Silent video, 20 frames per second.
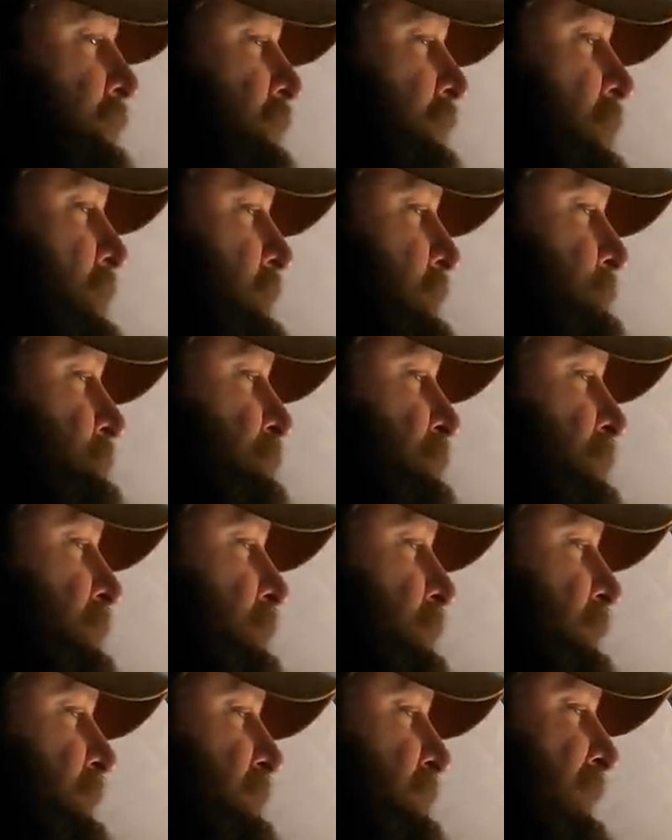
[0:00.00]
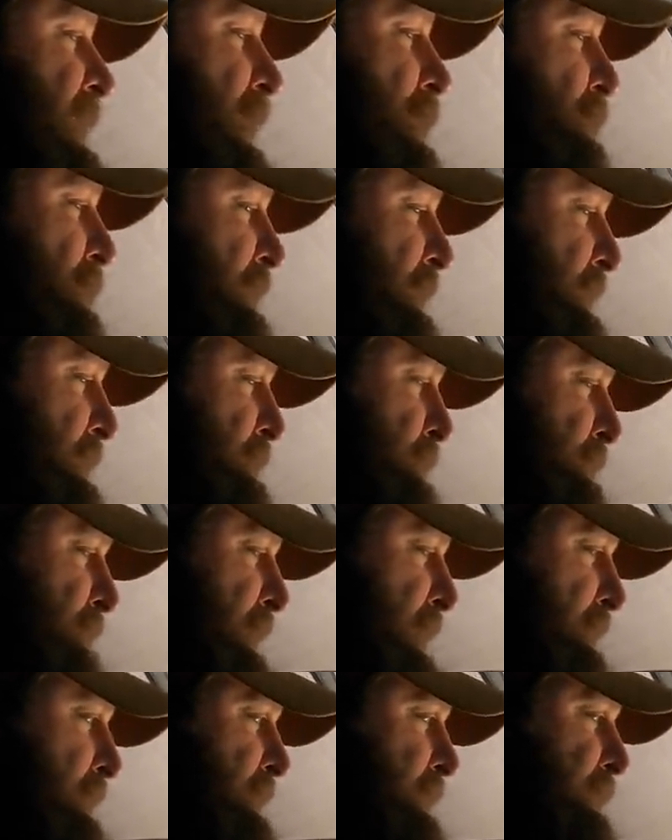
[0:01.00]
light, this tower here, and
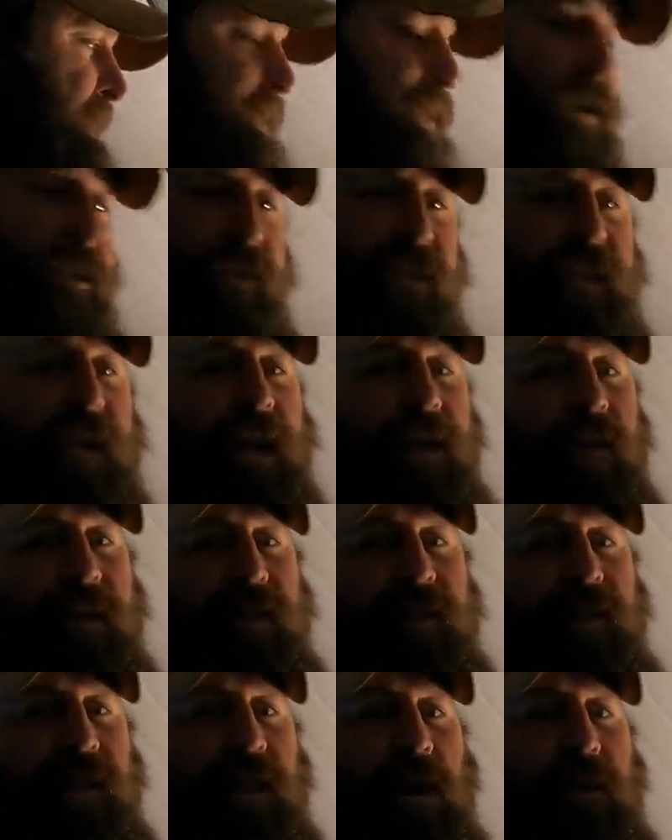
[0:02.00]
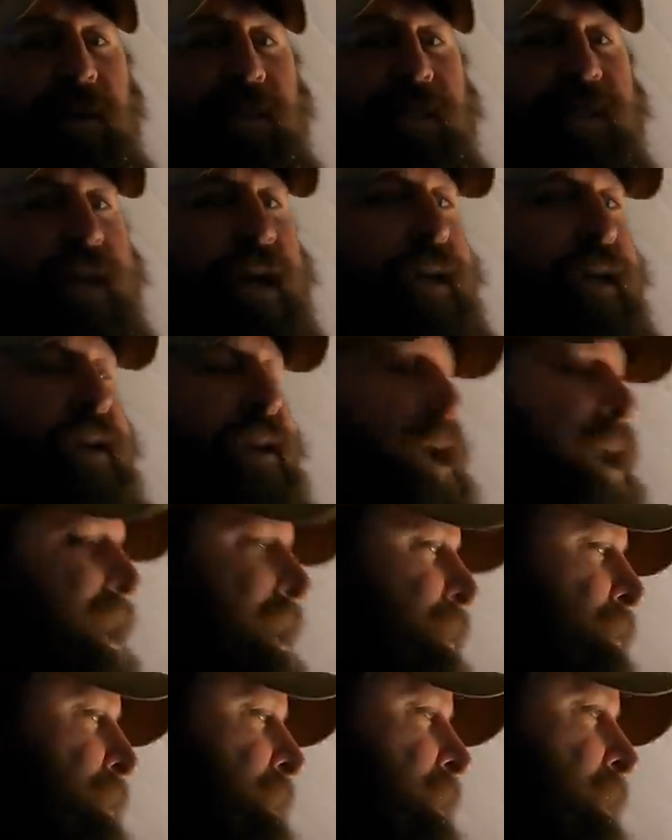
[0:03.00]
that thing's set on its lowest setting
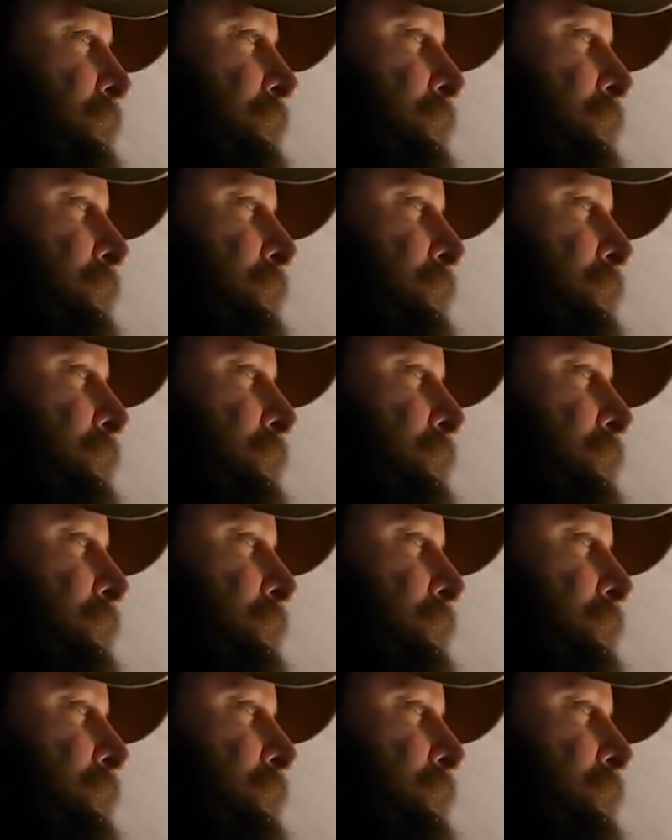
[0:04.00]
now.